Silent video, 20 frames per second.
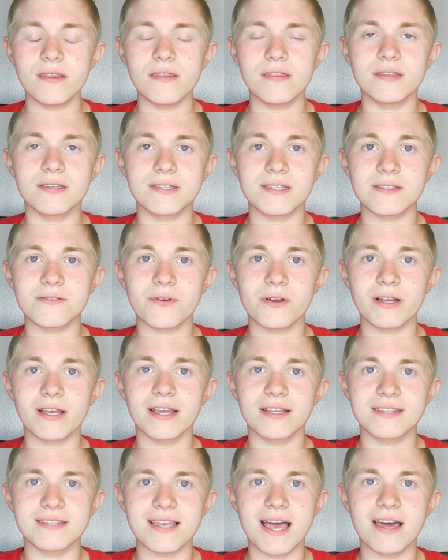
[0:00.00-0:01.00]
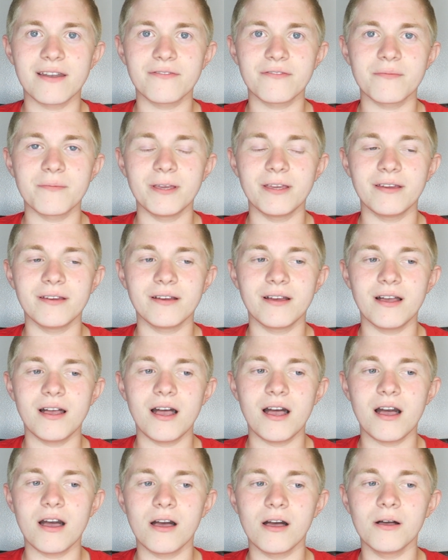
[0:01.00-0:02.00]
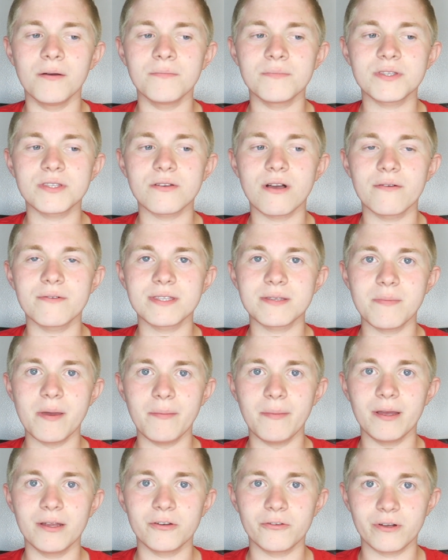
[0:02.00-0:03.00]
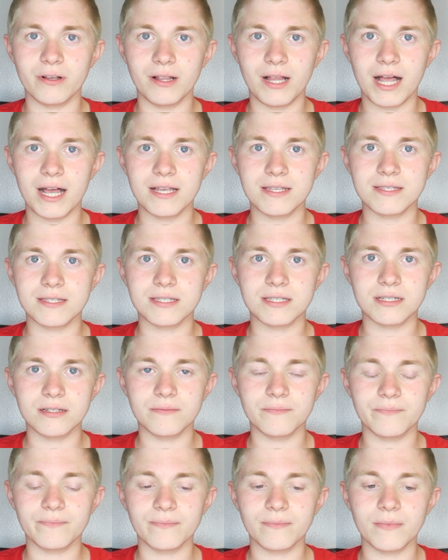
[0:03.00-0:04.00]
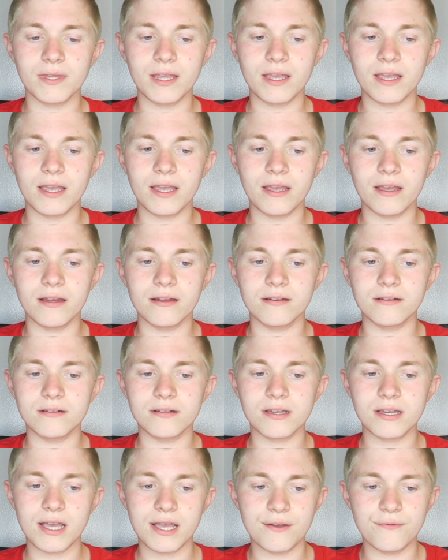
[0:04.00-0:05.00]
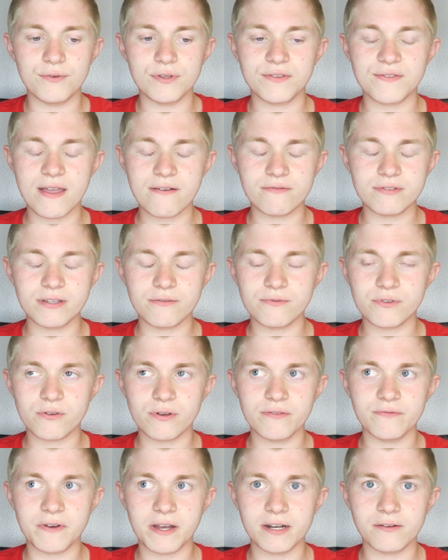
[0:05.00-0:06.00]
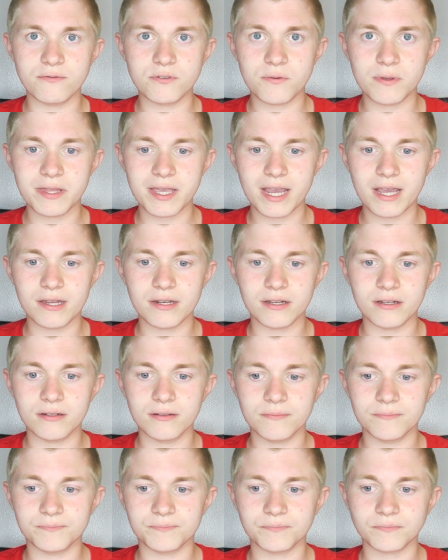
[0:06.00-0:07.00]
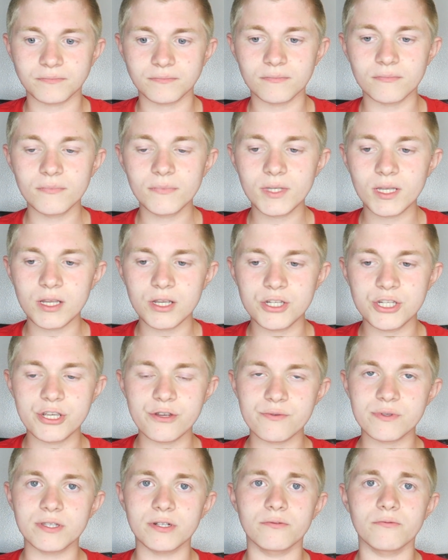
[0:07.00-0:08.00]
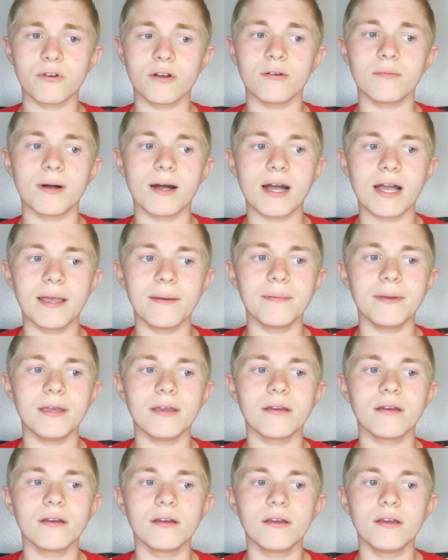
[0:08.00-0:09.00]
this is where it gets sad for me. So I was in my Mandarin class, and everything was going fine. It was with Anna. She was in a row behind me.